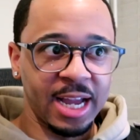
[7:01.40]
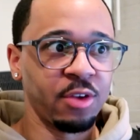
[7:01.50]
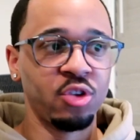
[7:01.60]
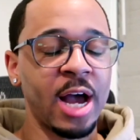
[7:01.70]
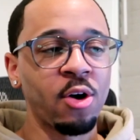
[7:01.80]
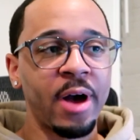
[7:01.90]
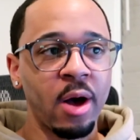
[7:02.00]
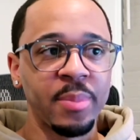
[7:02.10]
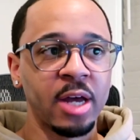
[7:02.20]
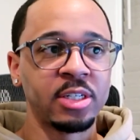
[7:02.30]
Like, if you're not gonna
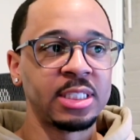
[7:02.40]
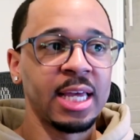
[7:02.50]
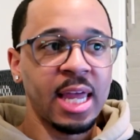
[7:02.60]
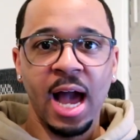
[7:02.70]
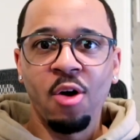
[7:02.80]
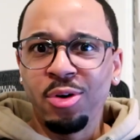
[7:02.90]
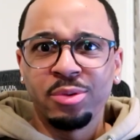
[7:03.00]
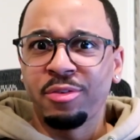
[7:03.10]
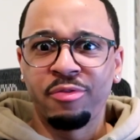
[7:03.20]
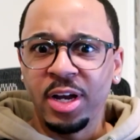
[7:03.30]
help me understand, like, I don't know
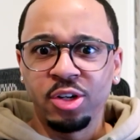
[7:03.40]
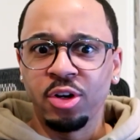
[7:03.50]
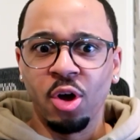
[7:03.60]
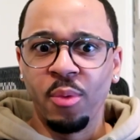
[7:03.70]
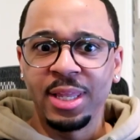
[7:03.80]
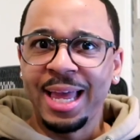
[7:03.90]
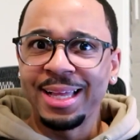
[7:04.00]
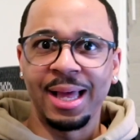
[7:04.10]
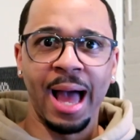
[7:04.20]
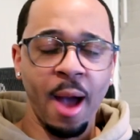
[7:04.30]
what the fuck you're doing. Like,
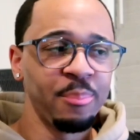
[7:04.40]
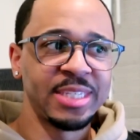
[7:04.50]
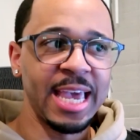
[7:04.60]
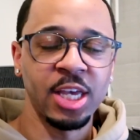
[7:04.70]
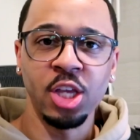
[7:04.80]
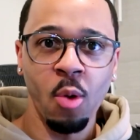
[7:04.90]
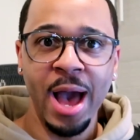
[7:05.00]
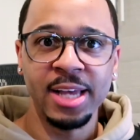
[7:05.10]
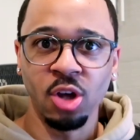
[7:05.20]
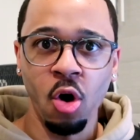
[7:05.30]
I'm taking your
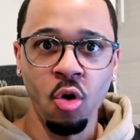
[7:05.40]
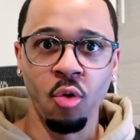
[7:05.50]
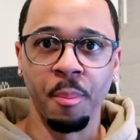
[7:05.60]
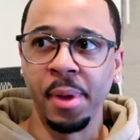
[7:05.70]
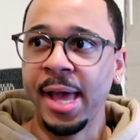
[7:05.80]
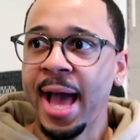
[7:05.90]
ass home.